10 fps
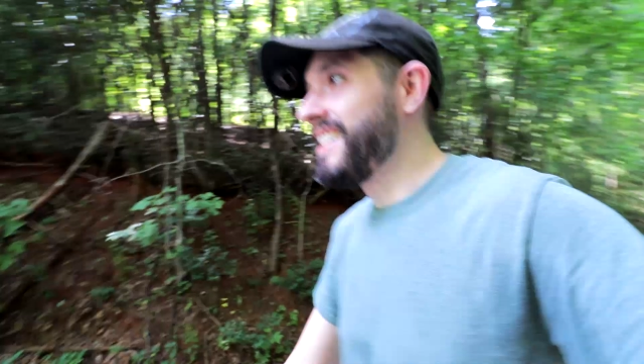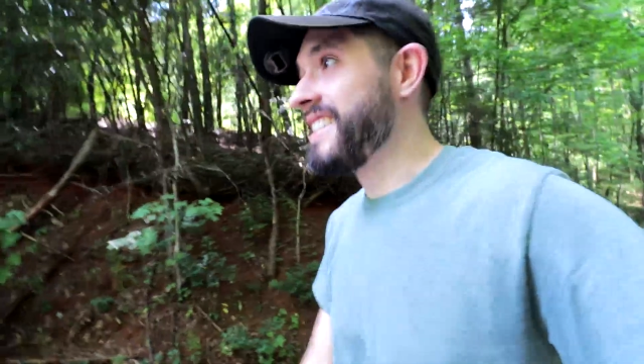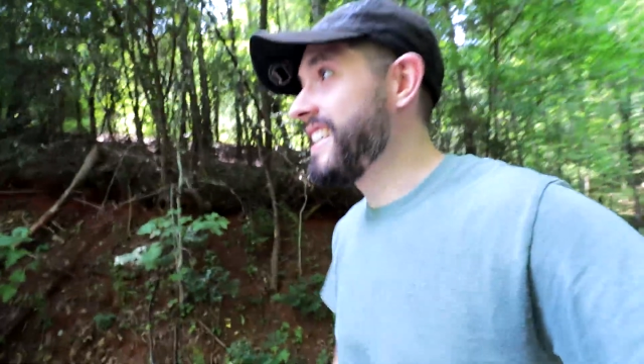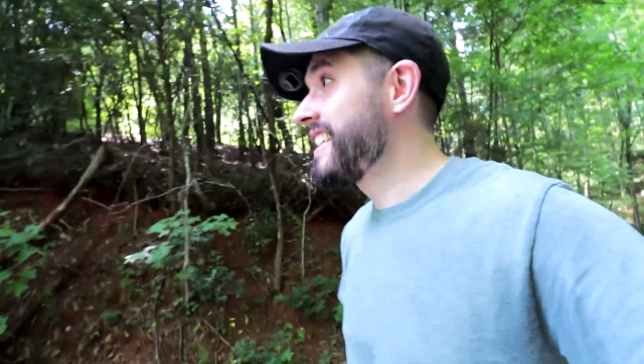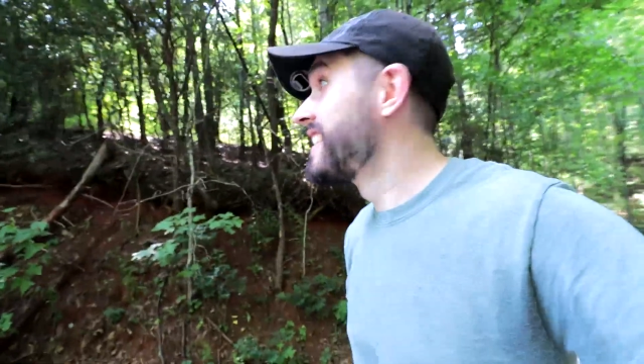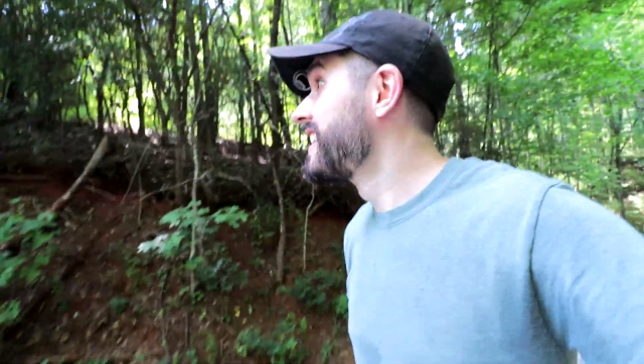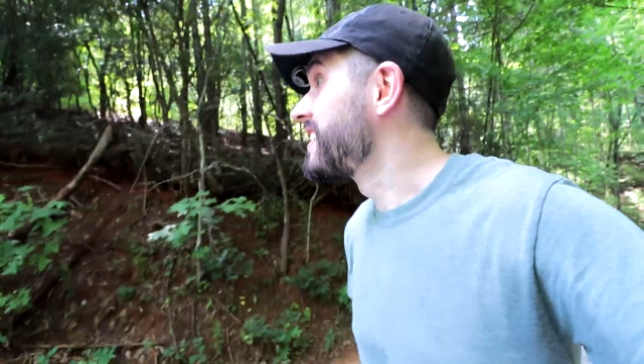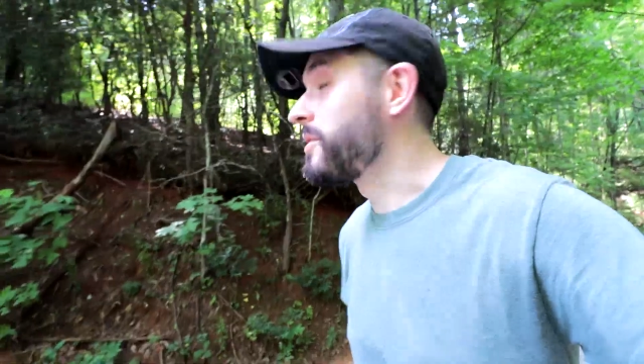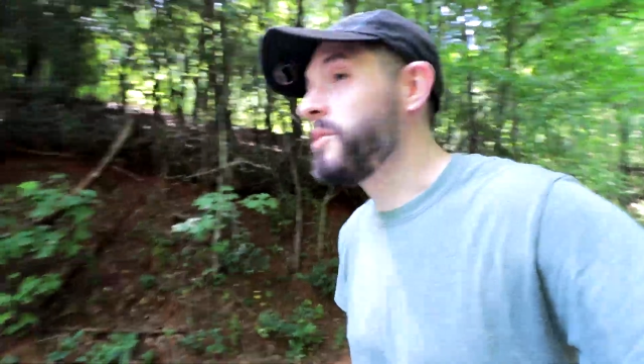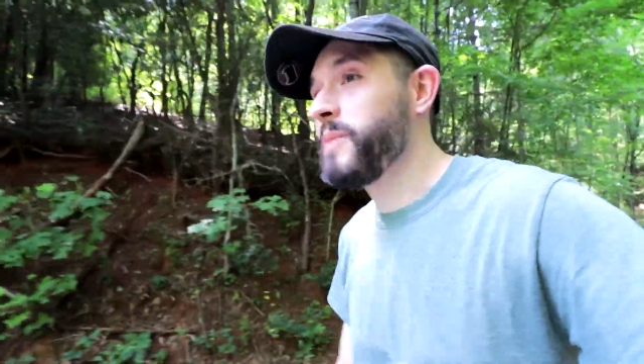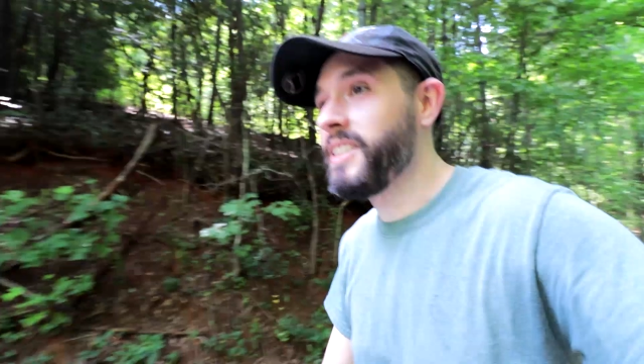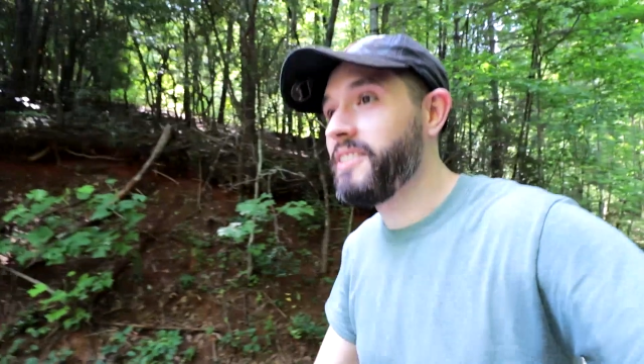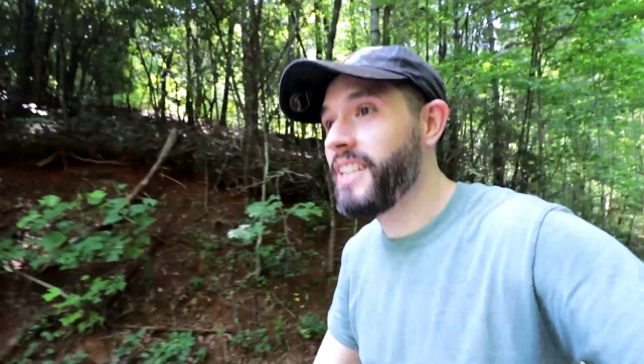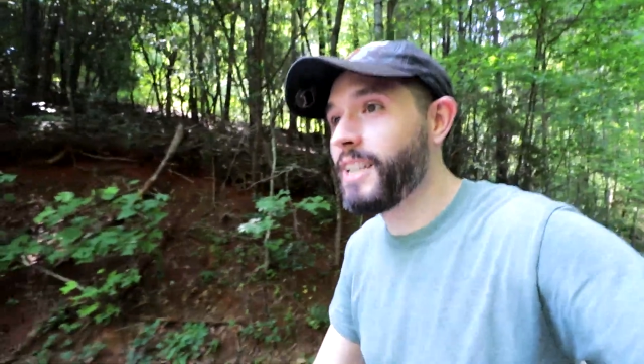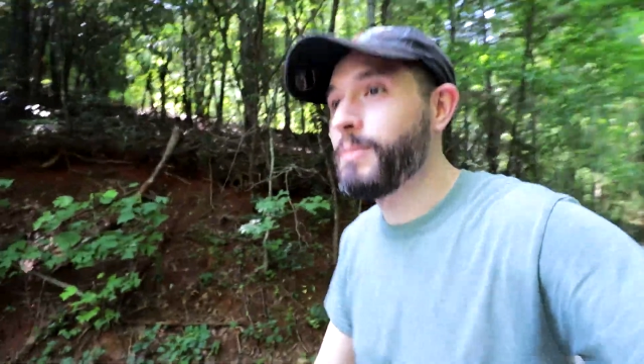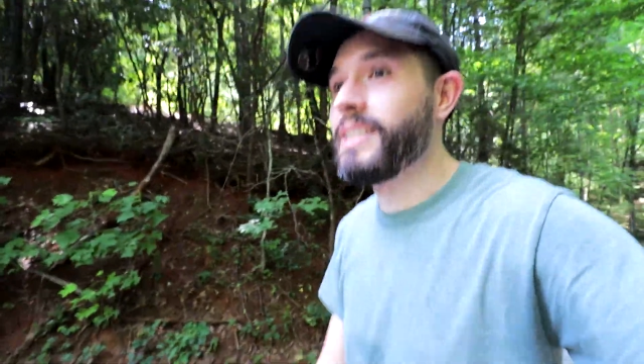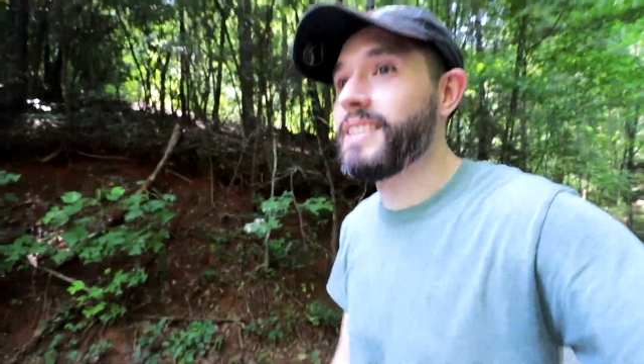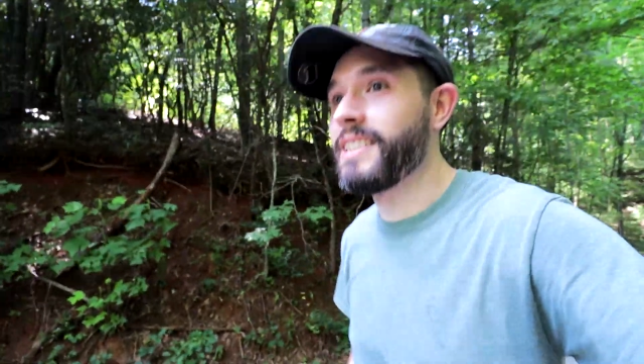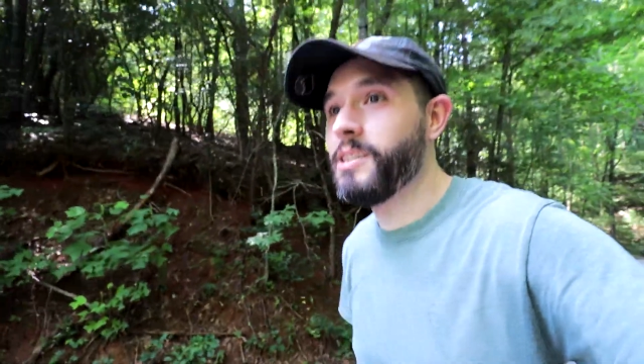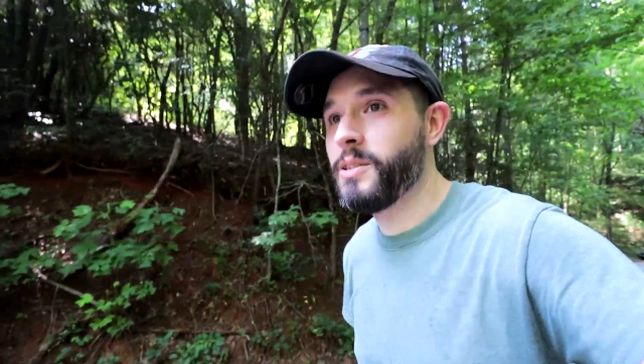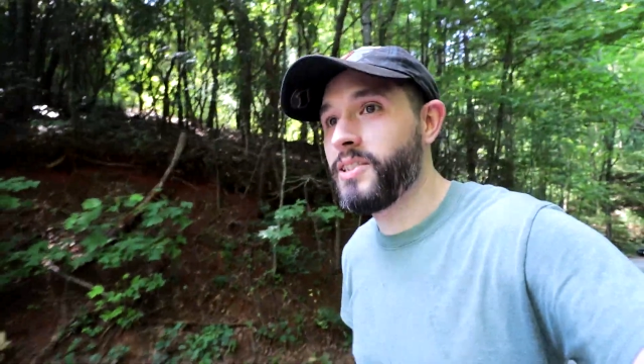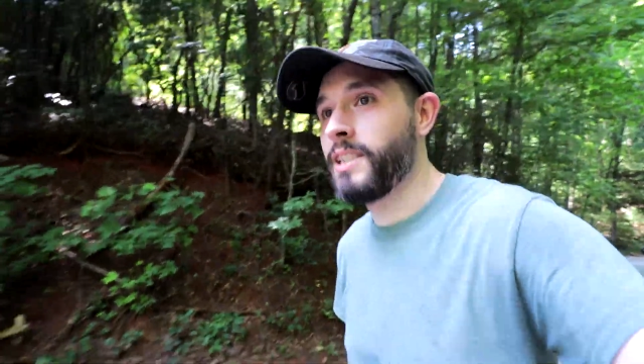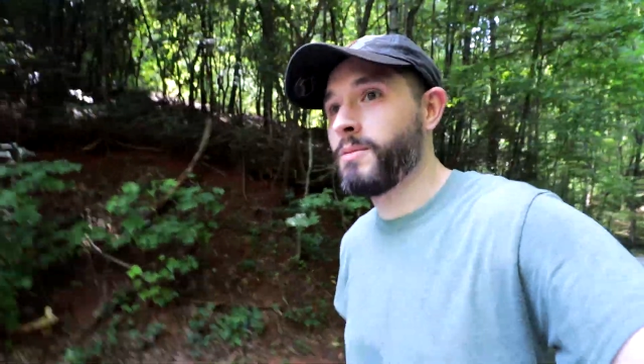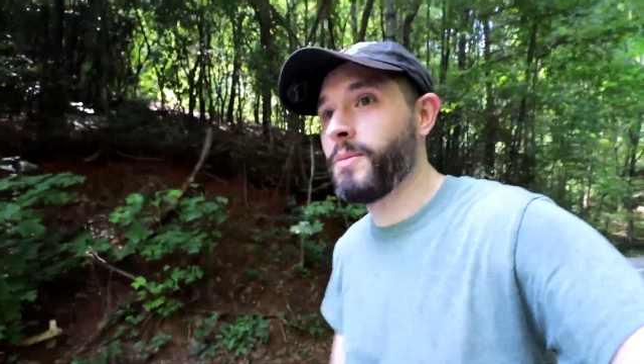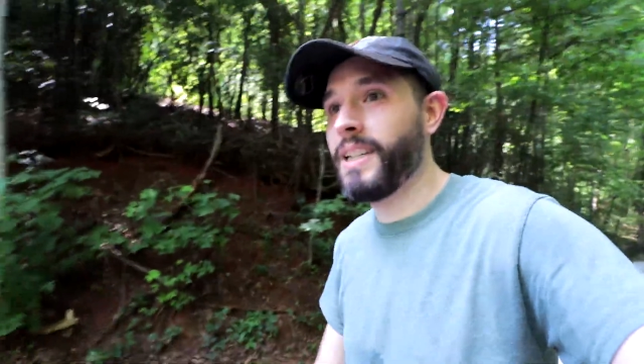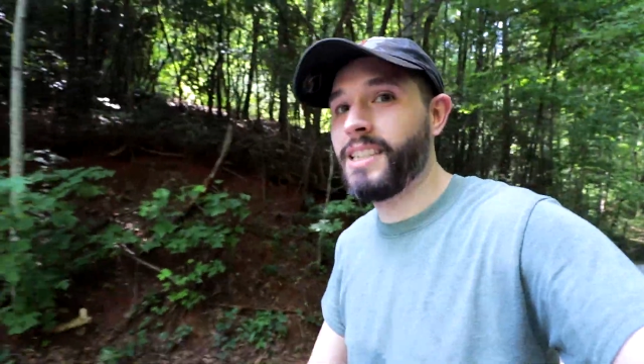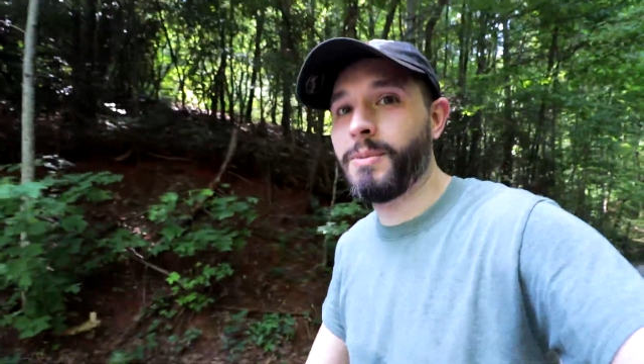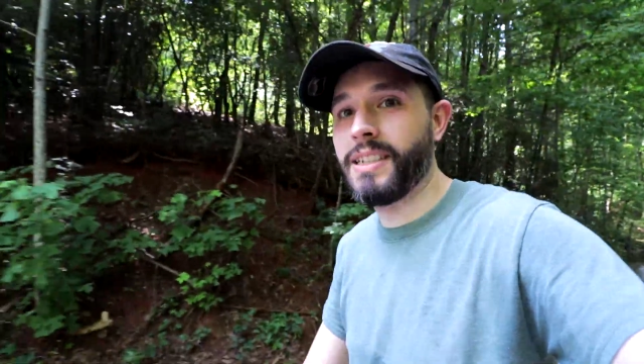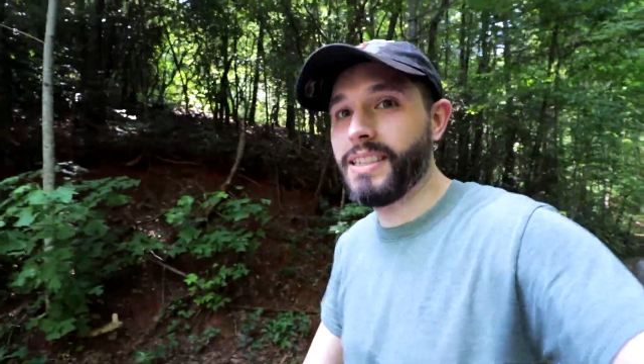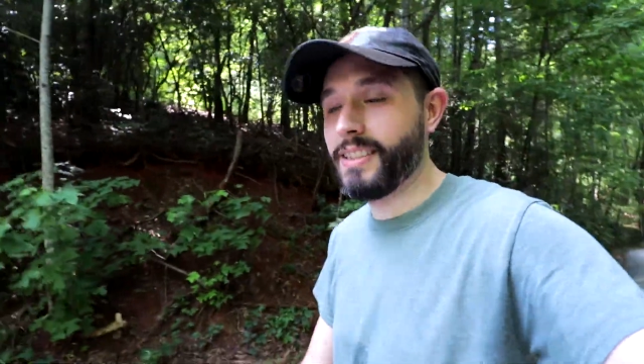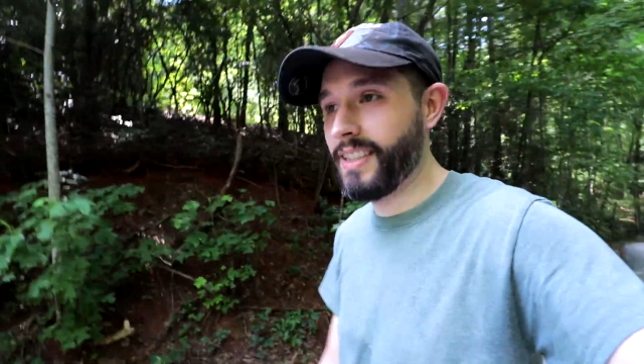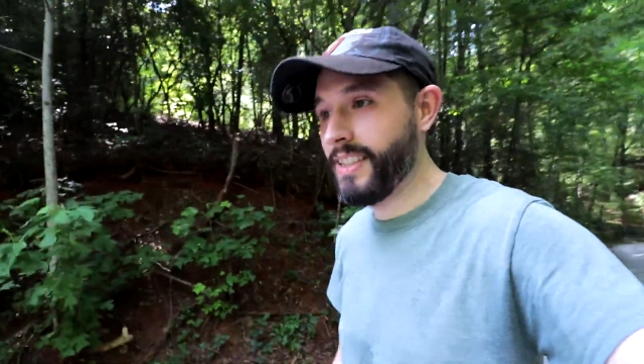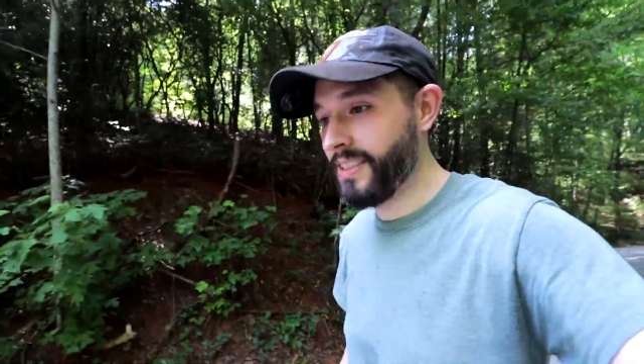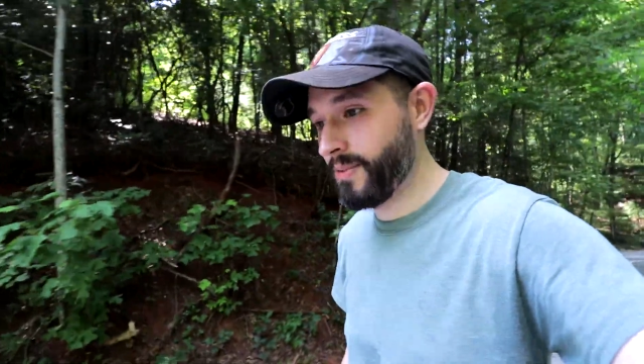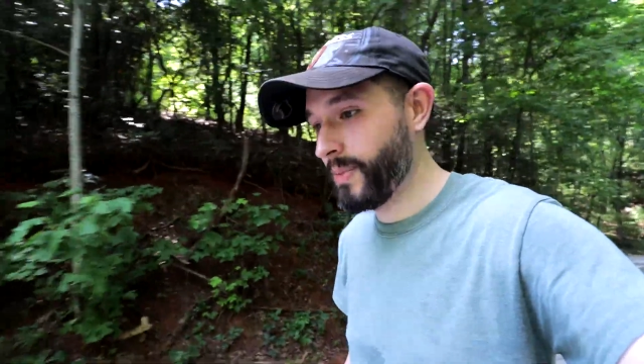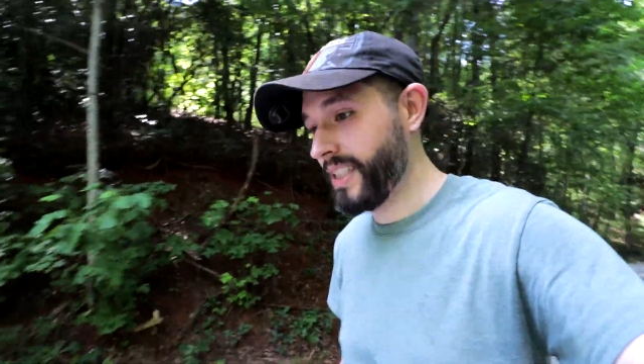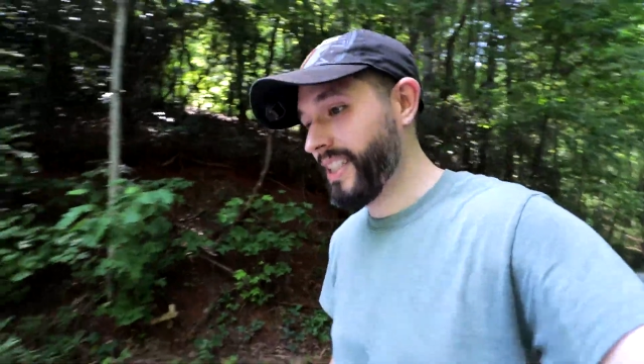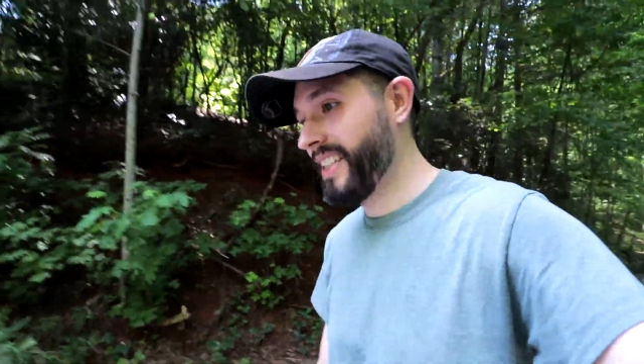Again, don't hold me to that because I always change my mind about these things, but